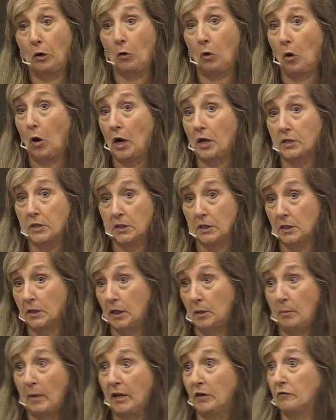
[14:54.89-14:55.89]
cross and
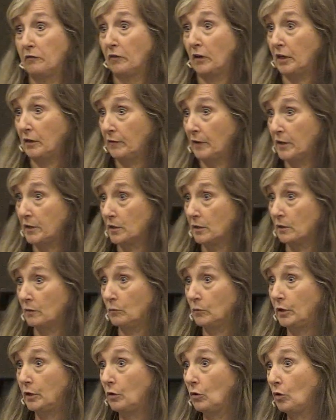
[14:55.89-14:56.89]
they made fun of us, and
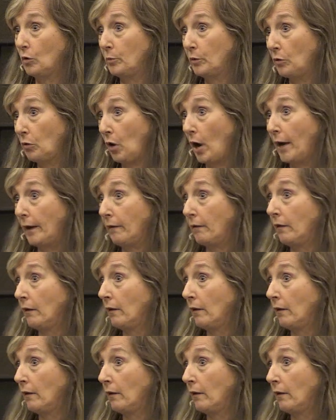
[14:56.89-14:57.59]
we go home and cry.